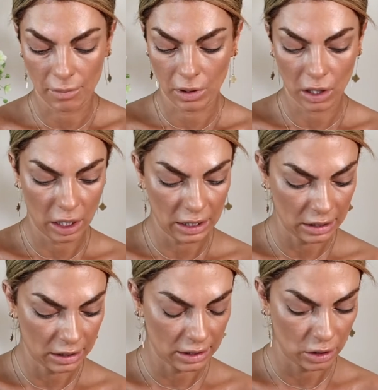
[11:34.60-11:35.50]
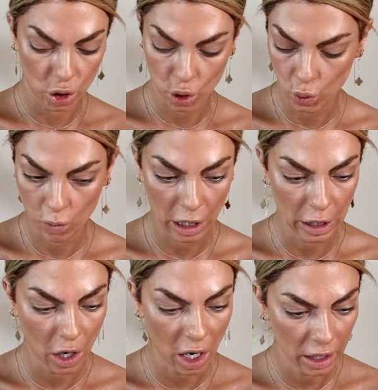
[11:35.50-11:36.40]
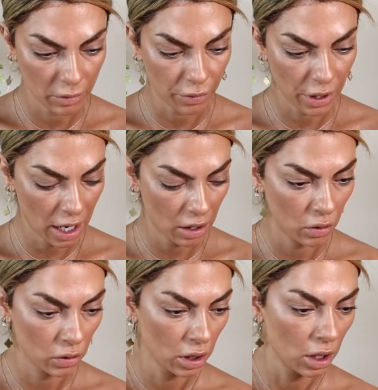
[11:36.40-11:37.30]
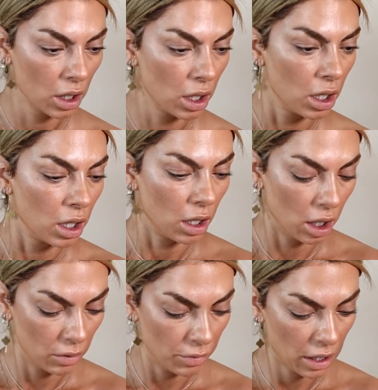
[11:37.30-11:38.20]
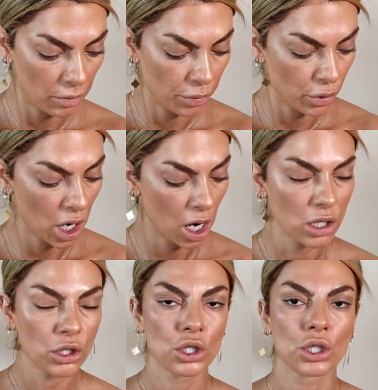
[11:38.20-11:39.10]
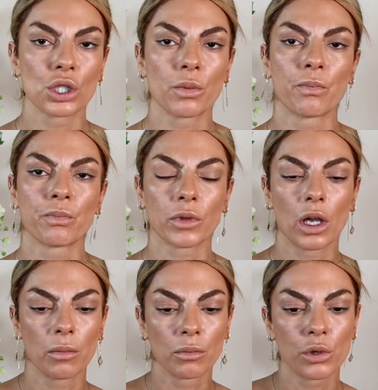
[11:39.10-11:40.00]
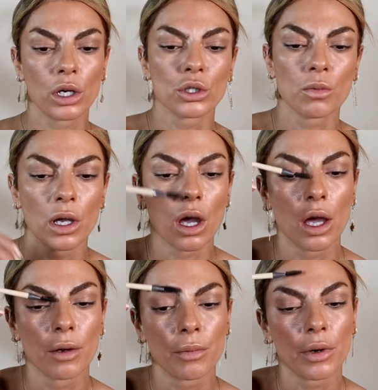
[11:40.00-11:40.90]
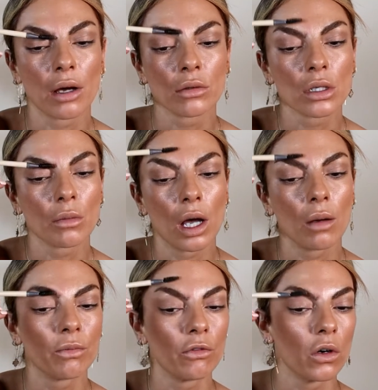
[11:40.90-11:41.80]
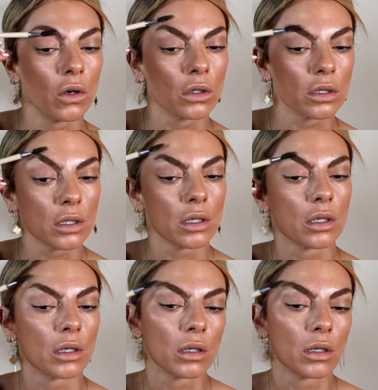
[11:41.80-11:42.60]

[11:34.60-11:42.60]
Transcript: am gonna do my eyebrow brush. I brush my eyebrows upwards.